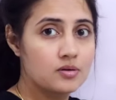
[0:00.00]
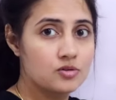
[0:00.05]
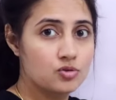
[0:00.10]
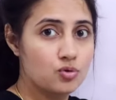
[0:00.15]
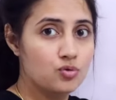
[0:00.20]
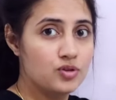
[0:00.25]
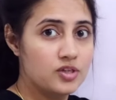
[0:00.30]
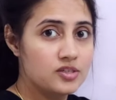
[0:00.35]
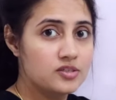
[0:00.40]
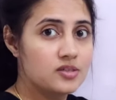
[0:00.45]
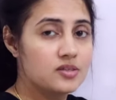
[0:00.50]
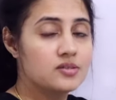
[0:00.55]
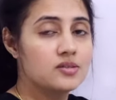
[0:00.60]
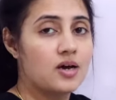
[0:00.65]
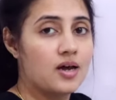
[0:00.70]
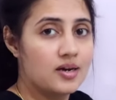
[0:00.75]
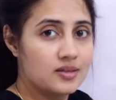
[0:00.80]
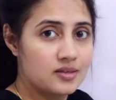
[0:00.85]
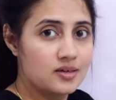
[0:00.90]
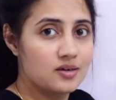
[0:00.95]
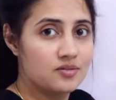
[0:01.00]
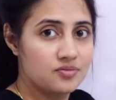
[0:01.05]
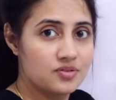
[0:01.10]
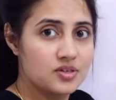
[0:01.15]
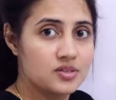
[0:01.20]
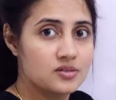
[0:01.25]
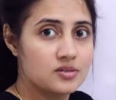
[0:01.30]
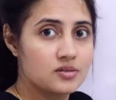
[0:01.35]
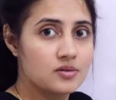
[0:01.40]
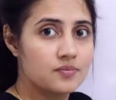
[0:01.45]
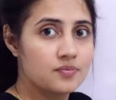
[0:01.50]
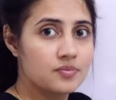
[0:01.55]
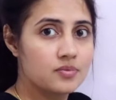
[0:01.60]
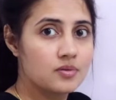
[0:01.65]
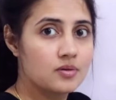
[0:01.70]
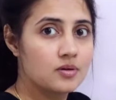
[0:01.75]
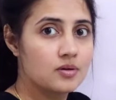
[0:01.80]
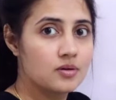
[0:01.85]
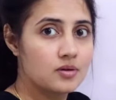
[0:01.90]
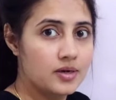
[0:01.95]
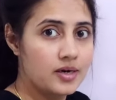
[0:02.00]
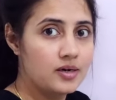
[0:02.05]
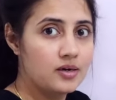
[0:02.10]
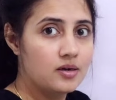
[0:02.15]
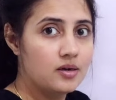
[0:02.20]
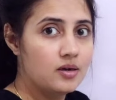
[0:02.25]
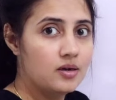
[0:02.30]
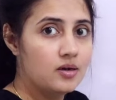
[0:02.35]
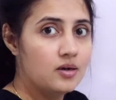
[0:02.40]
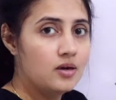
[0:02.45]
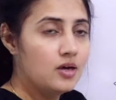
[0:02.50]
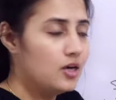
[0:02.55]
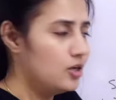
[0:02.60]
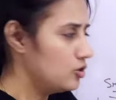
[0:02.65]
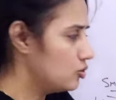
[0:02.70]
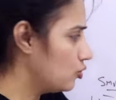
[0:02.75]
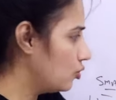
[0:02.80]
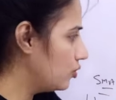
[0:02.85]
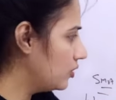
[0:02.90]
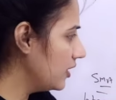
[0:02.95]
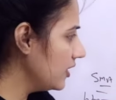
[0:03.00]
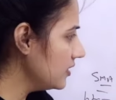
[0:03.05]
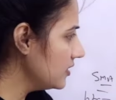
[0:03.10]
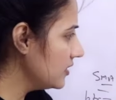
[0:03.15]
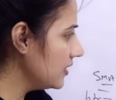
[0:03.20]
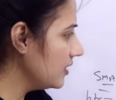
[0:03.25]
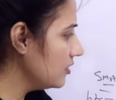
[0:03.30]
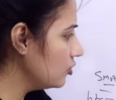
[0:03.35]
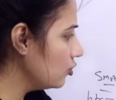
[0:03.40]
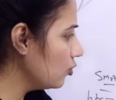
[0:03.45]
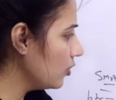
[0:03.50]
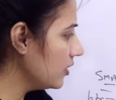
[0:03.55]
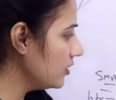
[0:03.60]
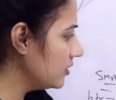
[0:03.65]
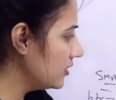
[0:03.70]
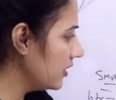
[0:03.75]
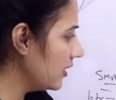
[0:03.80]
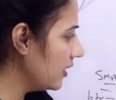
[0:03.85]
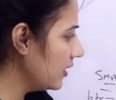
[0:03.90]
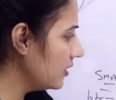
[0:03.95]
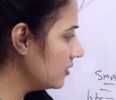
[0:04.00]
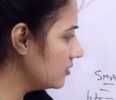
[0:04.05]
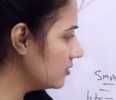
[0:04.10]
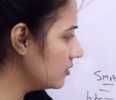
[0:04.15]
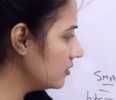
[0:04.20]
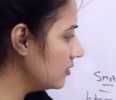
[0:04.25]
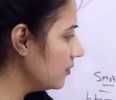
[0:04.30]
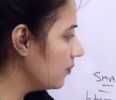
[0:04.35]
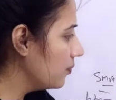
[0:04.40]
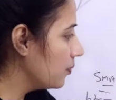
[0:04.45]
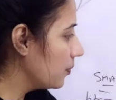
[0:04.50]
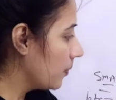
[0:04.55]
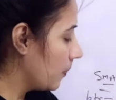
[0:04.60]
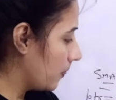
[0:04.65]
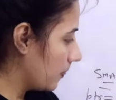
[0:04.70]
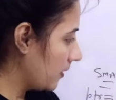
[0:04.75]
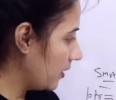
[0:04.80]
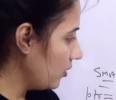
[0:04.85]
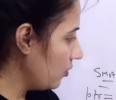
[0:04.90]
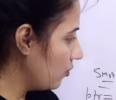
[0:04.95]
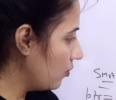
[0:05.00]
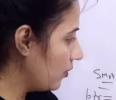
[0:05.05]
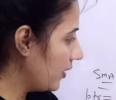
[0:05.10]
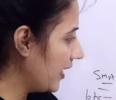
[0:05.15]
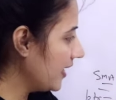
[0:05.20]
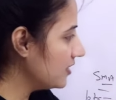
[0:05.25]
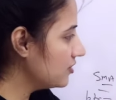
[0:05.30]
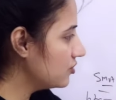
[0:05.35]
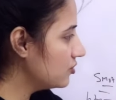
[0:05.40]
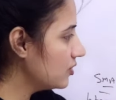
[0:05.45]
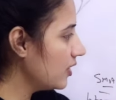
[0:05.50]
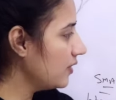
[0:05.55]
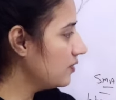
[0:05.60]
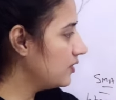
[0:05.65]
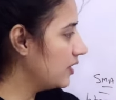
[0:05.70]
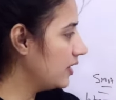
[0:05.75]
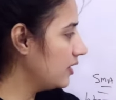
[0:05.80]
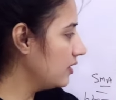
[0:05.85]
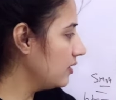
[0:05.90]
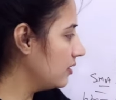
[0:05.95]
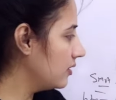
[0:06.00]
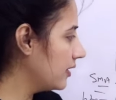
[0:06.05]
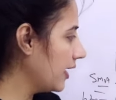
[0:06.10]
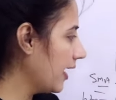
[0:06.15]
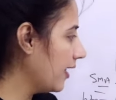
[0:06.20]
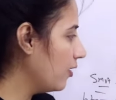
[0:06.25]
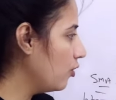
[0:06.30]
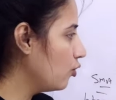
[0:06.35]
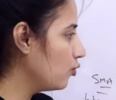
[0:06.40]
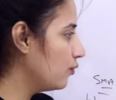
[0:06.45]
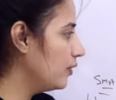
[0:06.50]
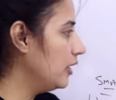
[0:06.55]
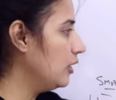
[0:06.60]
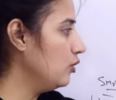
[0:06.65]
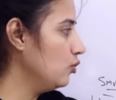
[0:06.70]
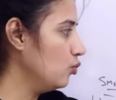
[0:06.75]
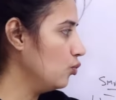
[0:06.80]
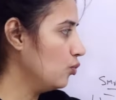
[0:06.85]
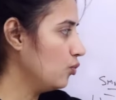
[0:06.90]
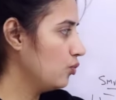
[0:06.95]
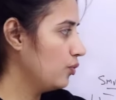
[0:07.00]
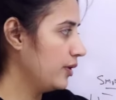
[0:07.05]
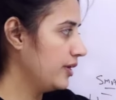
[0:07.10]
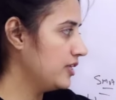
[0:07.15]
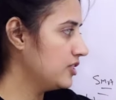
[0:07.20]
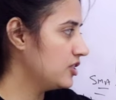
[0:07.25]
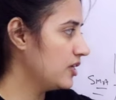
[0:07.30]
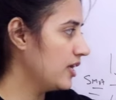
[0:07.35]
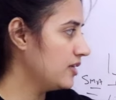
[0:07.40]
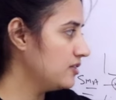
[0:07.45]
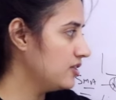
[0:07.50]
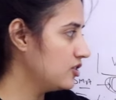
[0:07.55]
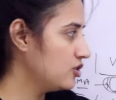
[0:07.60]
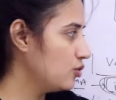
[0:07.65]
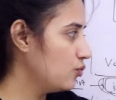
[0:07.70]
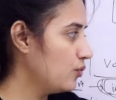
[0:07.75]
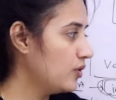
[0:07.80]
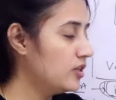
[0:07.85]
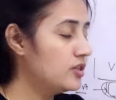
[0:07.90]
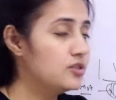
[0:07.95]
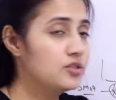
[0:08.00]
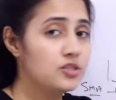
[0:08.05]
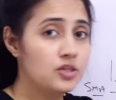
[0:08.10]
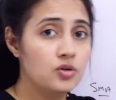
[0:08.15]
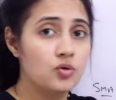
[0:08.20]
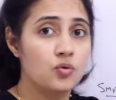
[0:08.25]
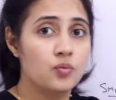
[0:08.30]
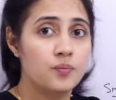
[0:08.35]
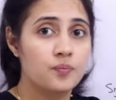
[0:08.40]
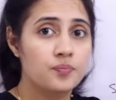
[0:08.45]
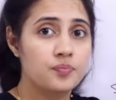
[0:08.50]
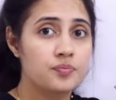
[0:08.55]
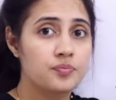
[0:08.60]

So this is another difference, right? So this is, you can say, it's a, you know, extra thing calloc will do, initialization with a 0,